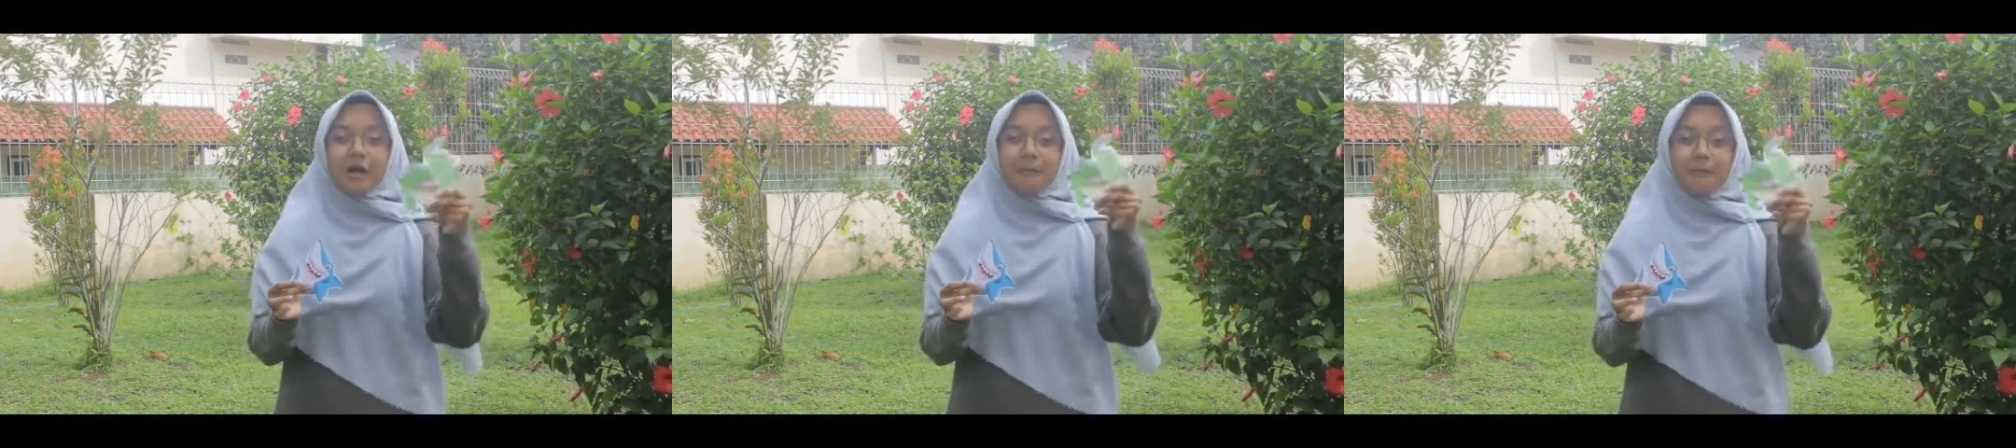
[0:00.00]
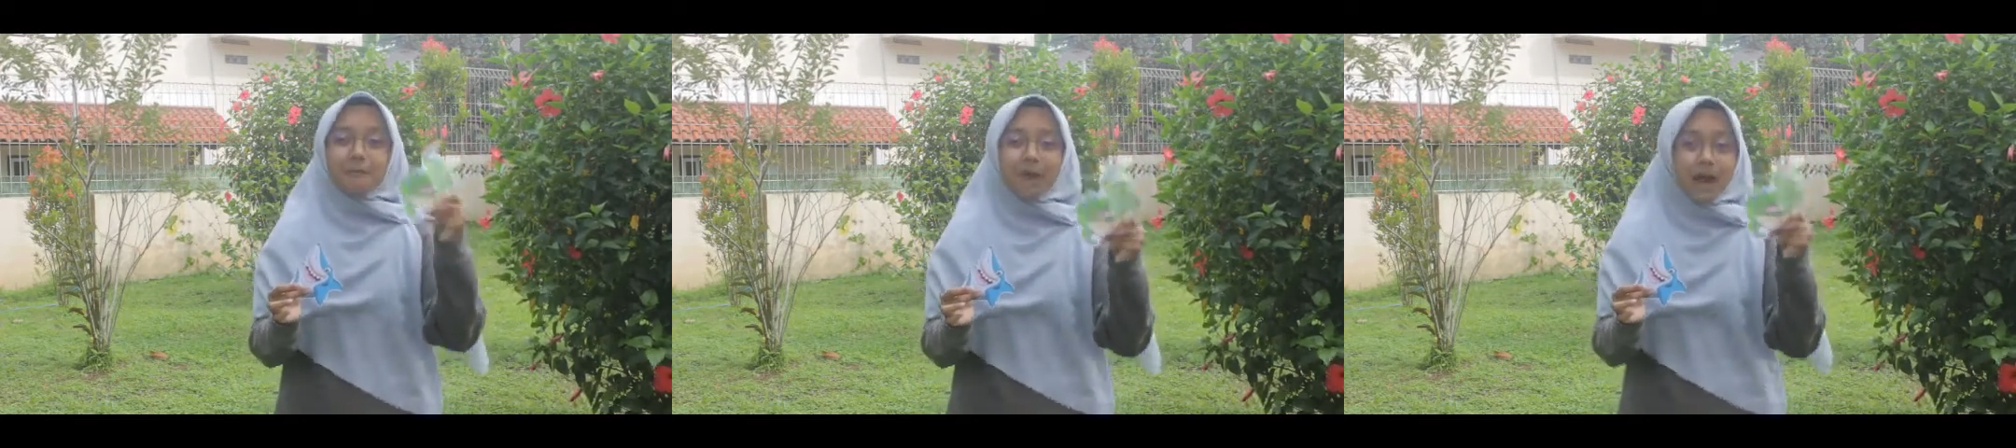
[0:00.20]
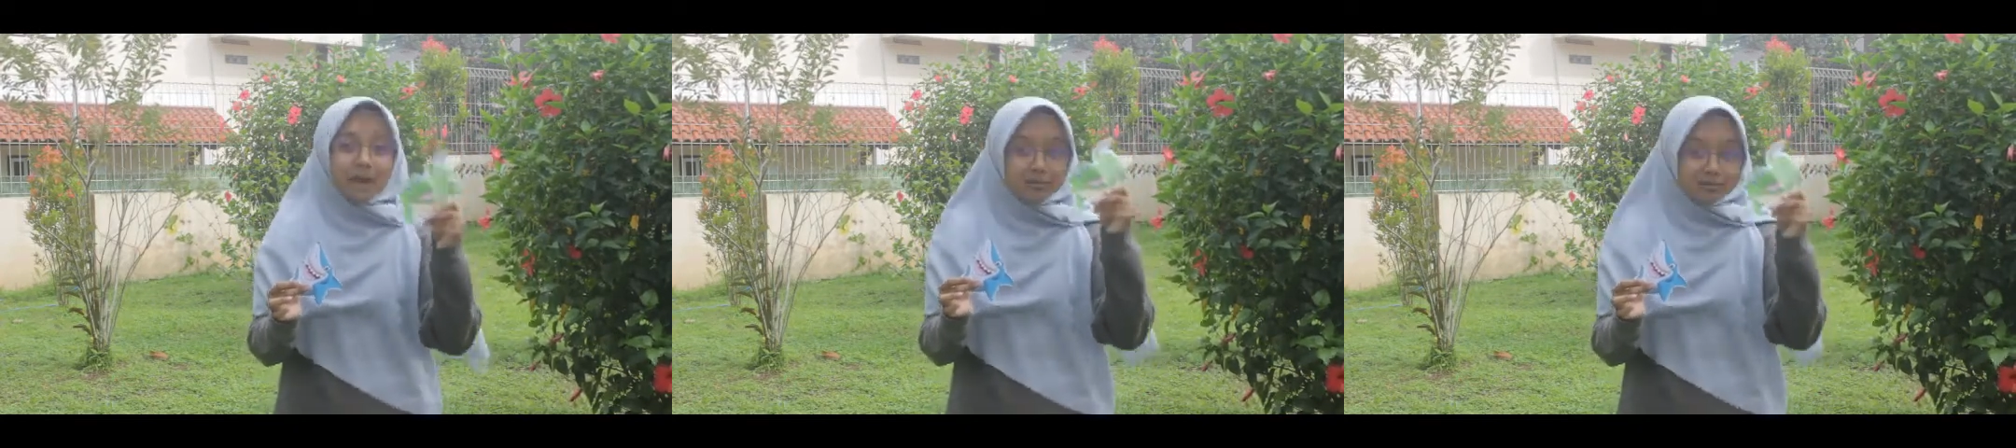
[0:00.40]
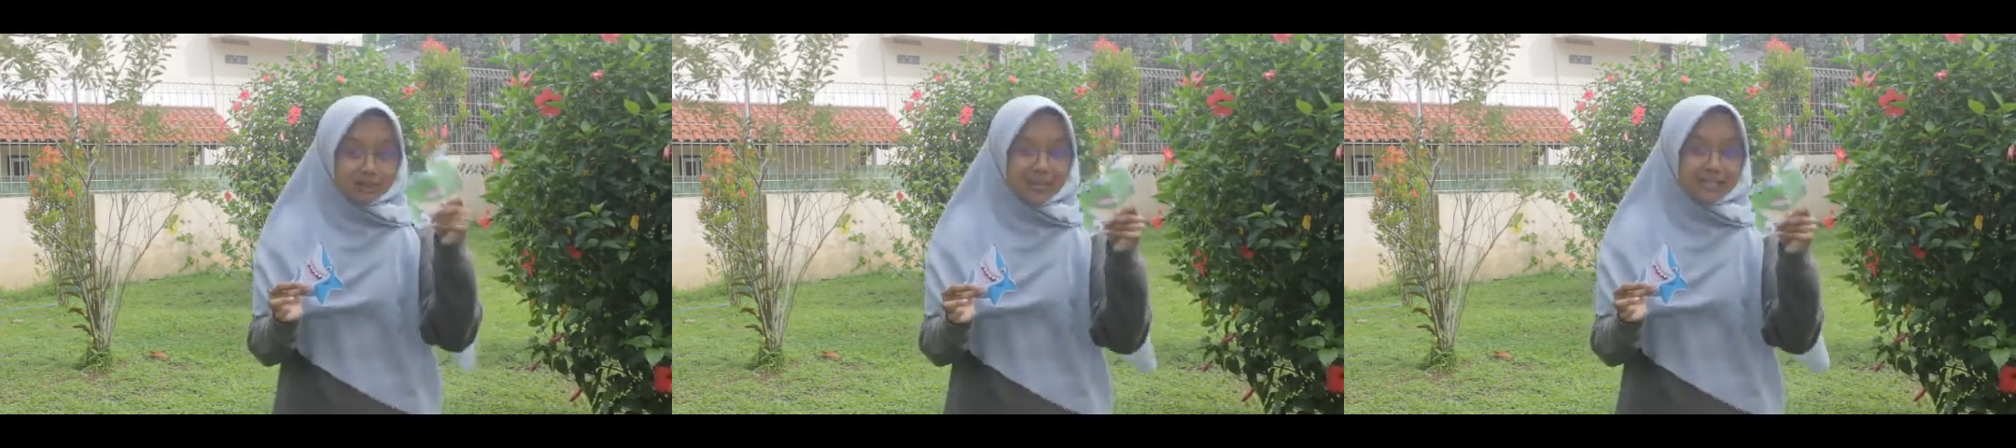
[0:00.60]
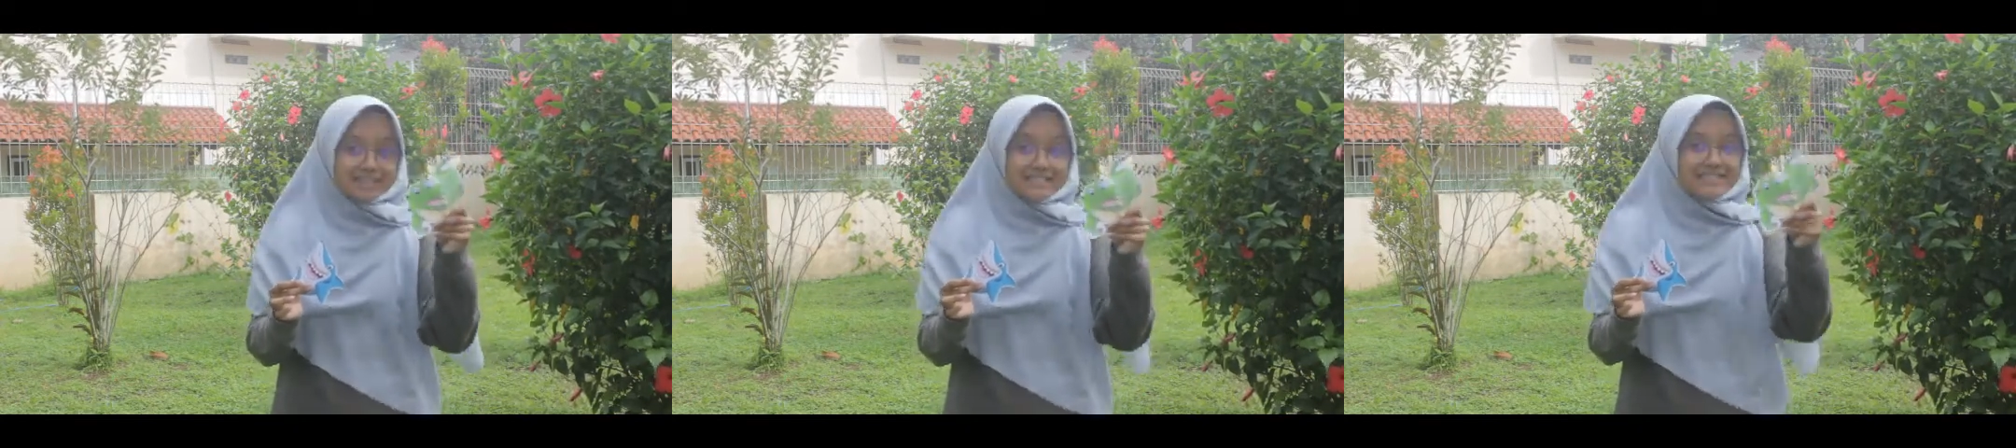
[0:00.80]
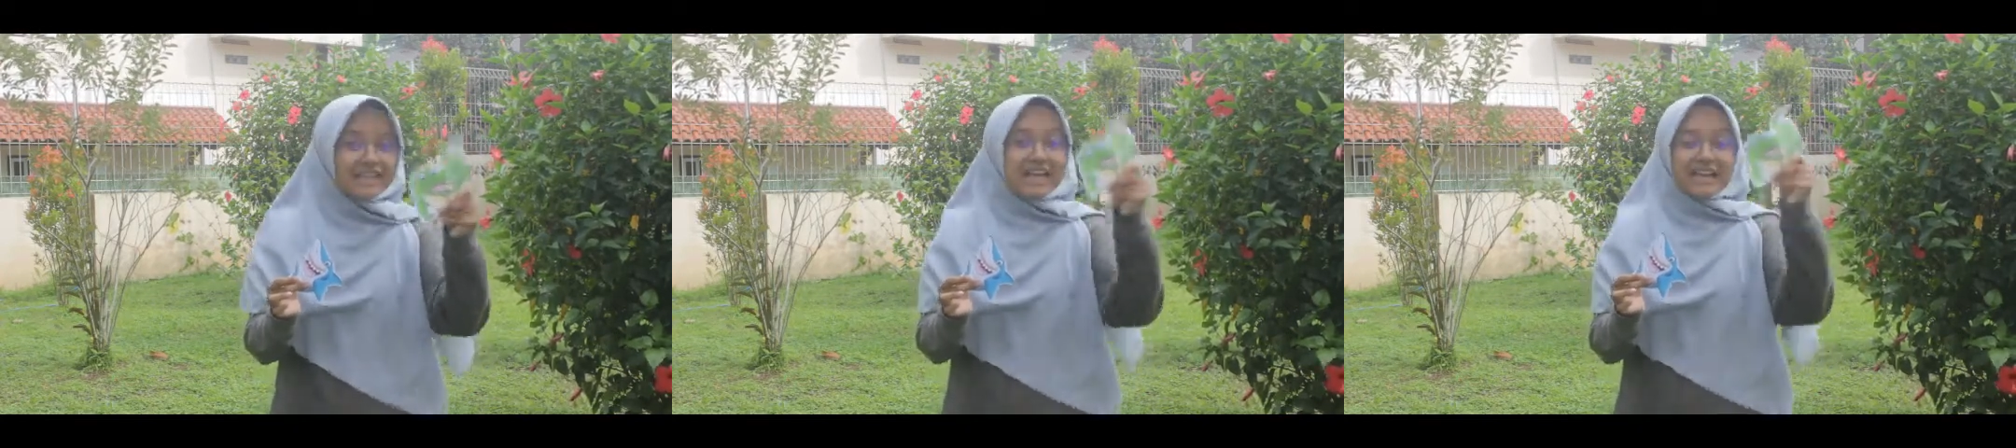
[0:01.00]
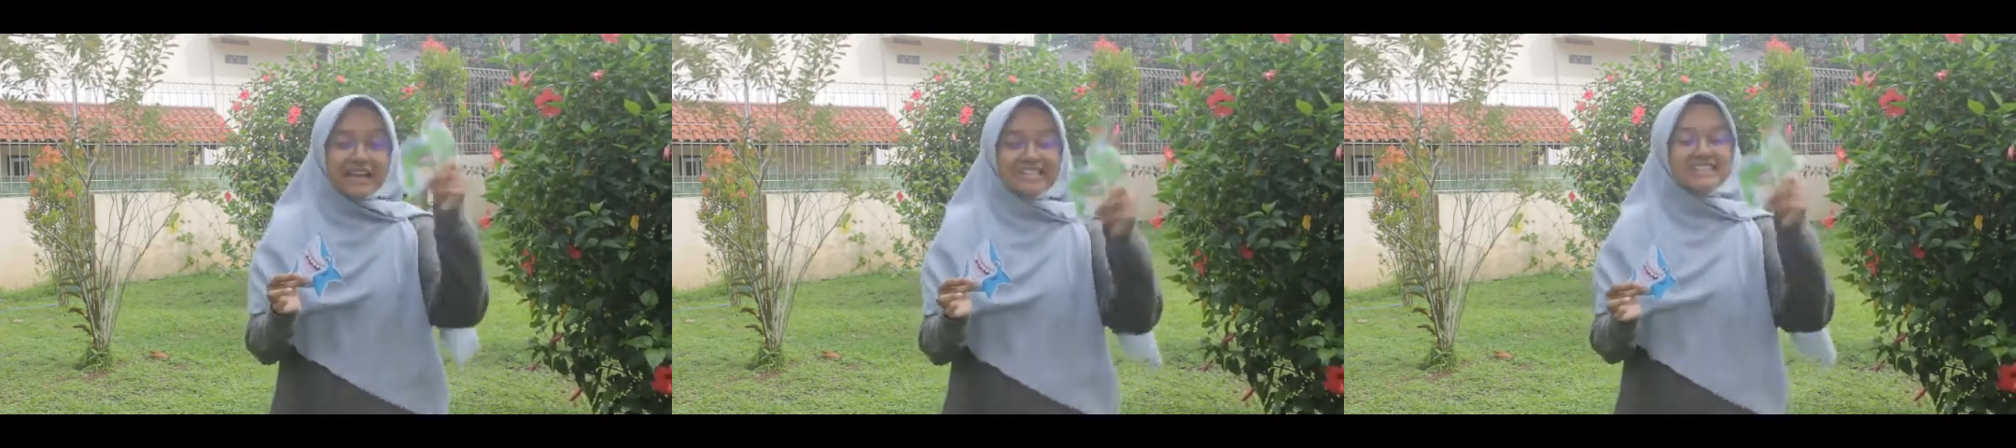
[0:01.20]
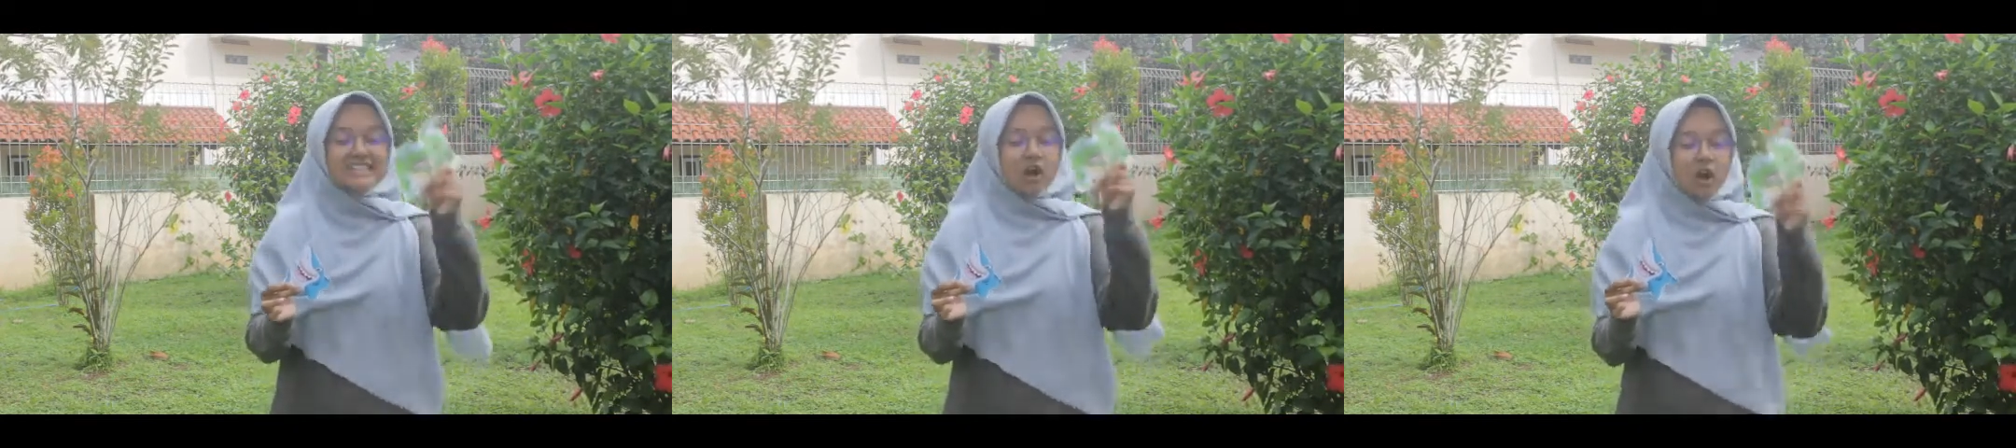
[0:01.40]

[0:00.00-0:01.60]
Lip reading: My place is